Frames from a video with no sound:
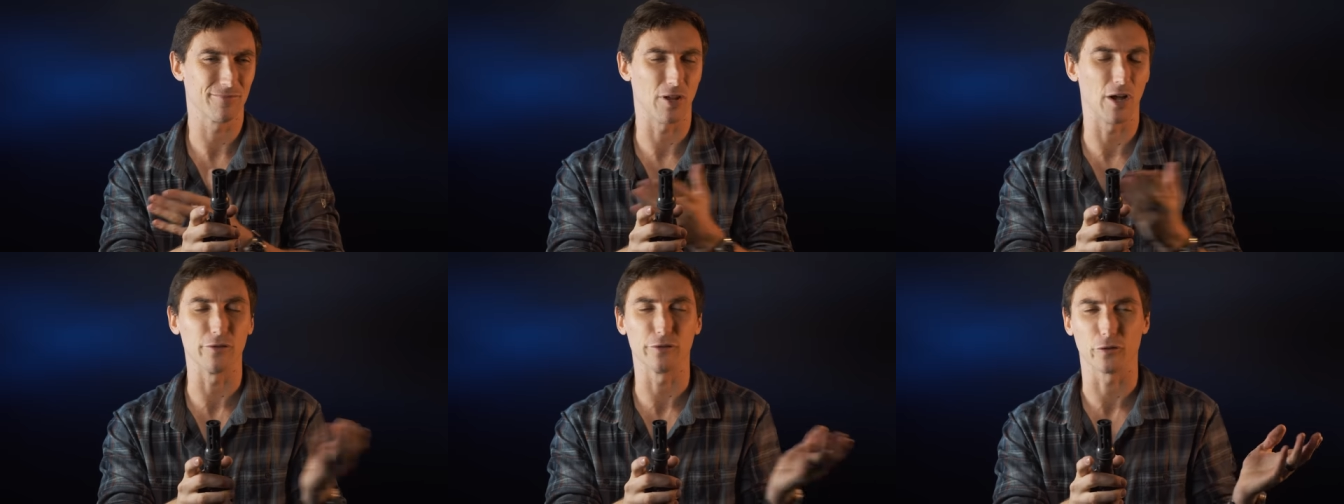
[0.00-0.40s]

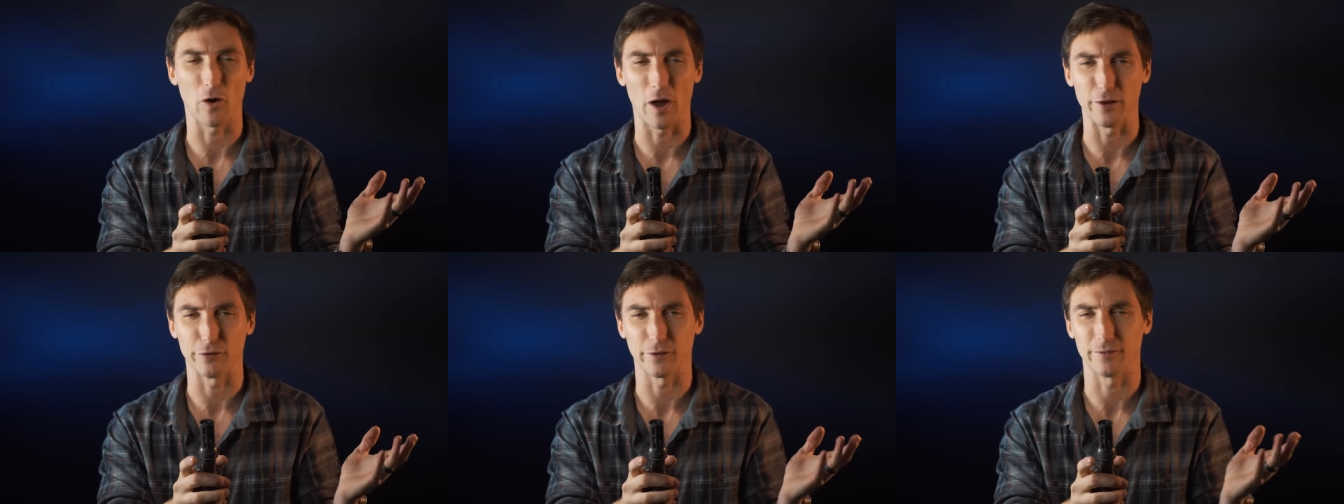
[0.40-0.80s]
tons of
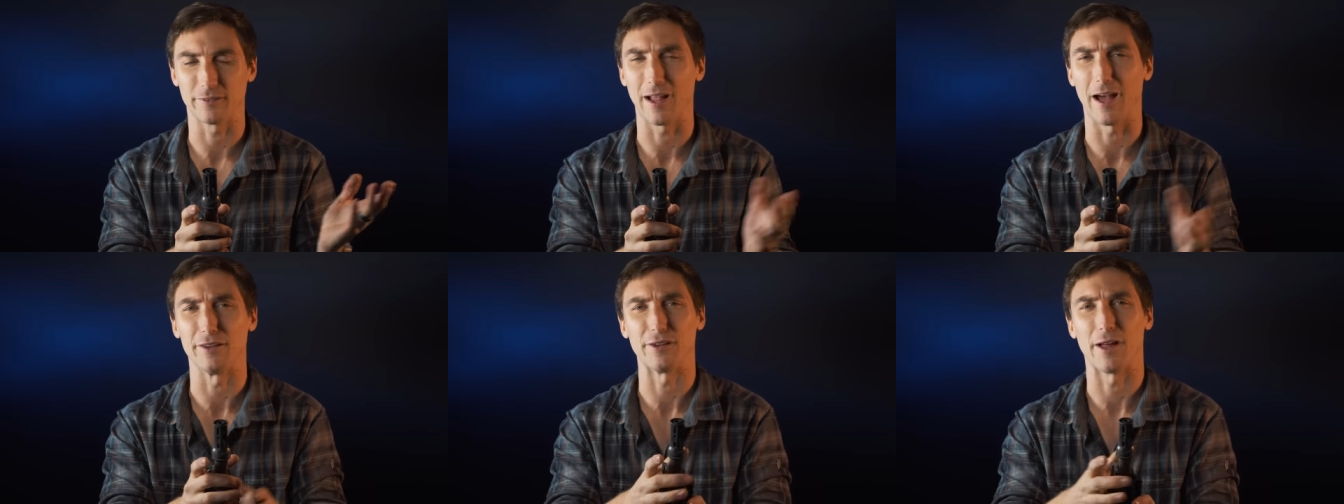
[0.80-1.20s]

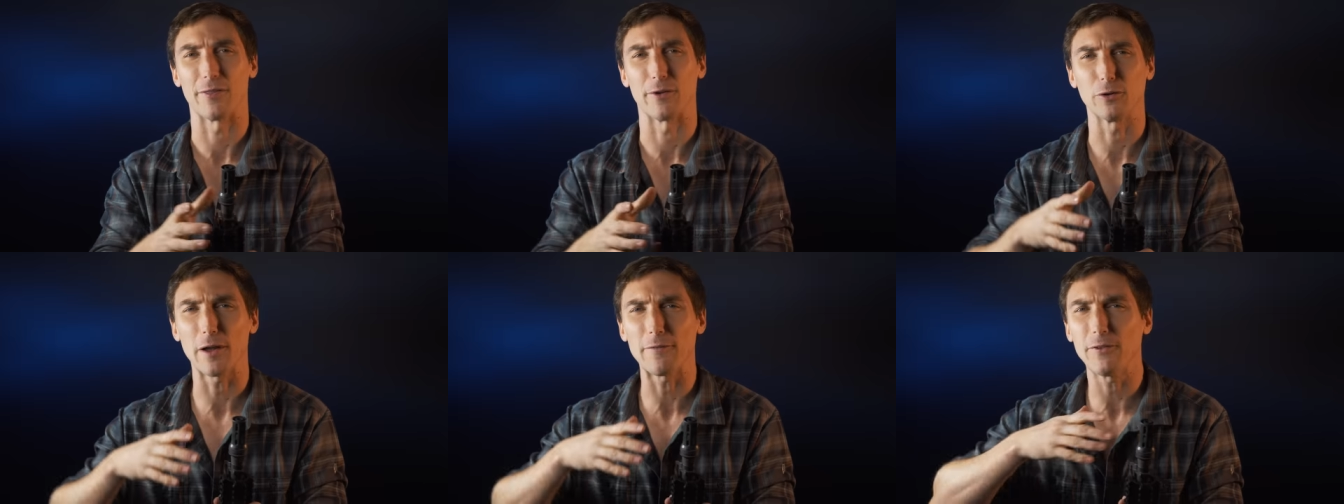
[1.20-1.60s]
guys out
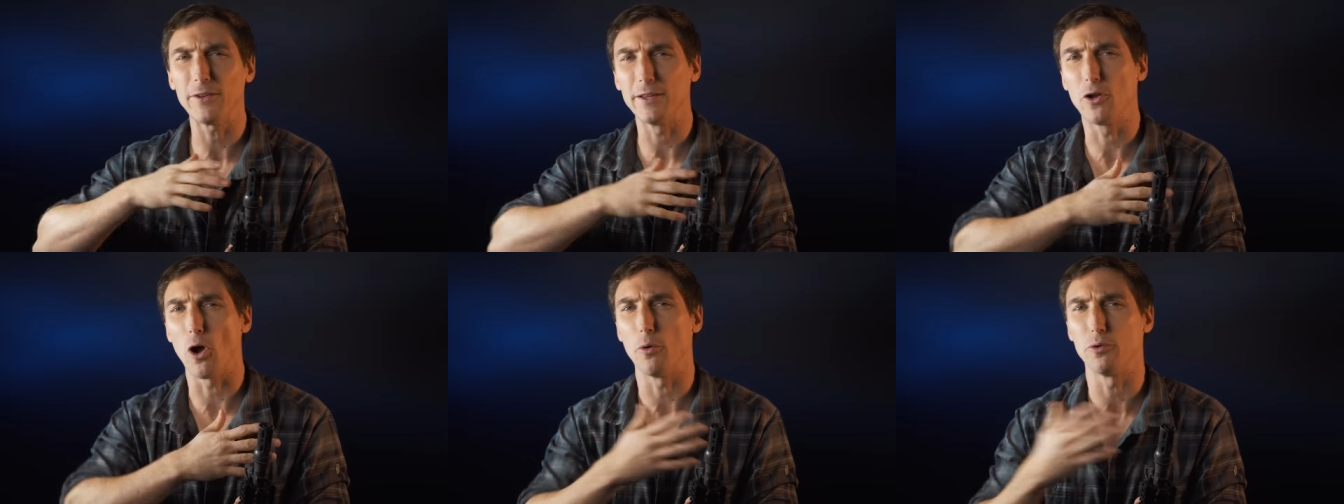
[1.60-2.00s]
there.
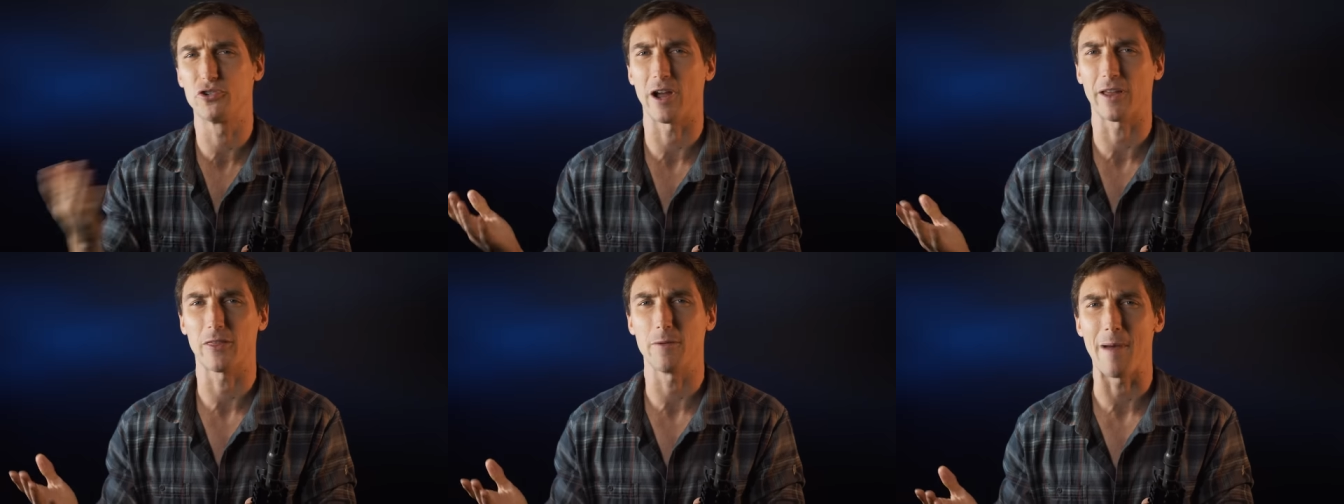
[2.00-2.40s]
Definitely go
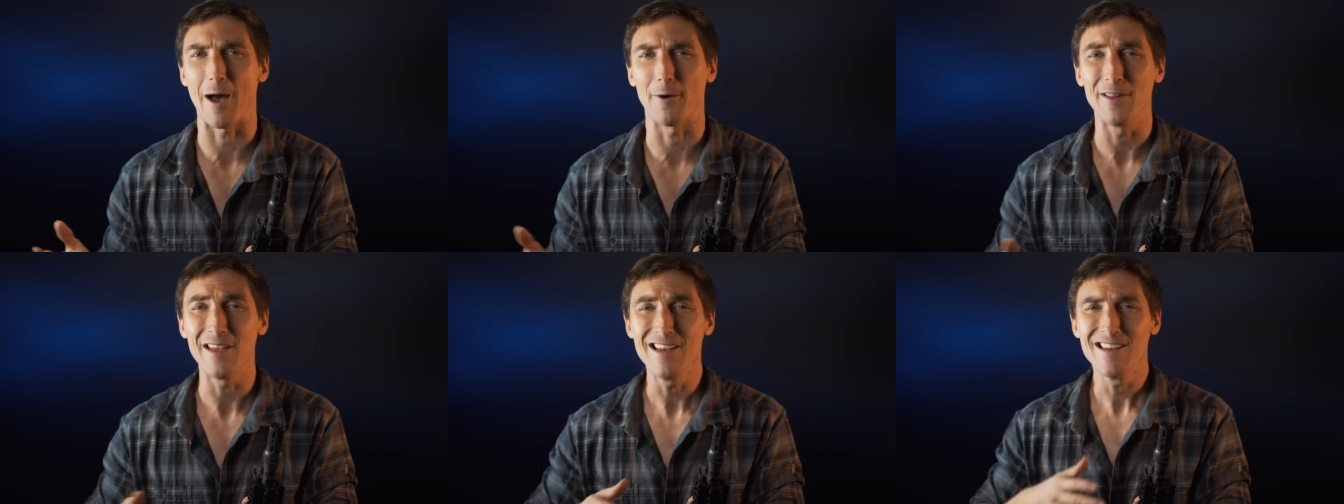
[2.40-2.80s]
check them
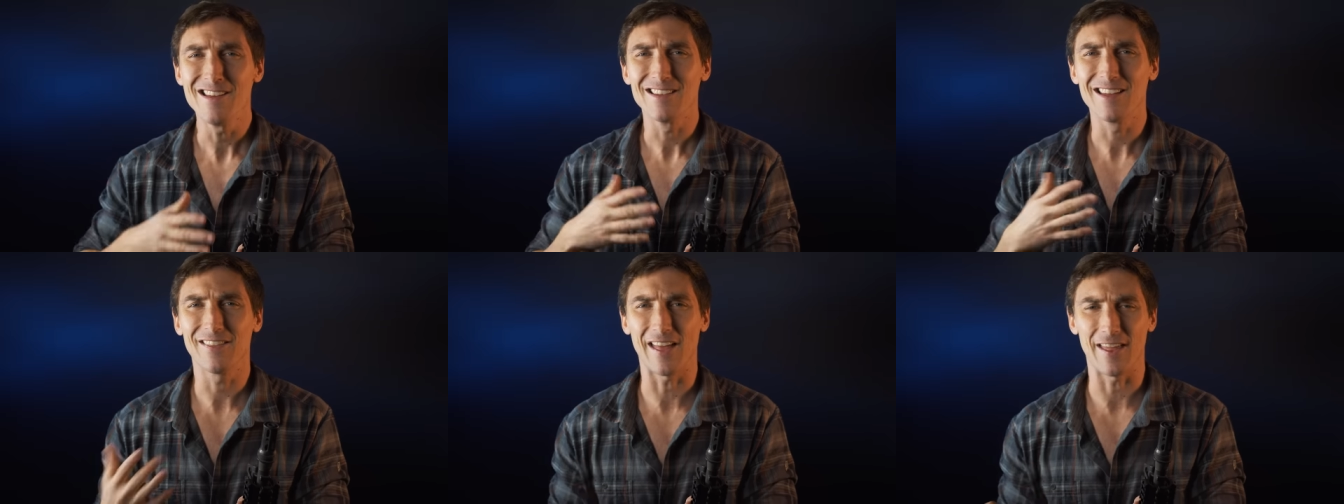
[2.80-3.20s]
out,
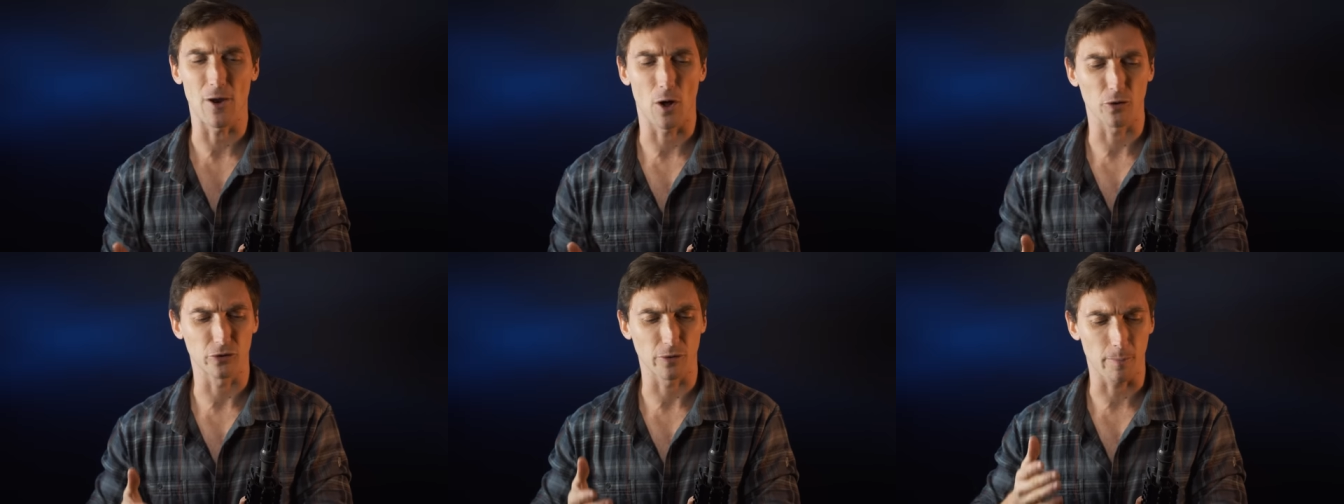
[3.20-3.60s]
get that knowledge.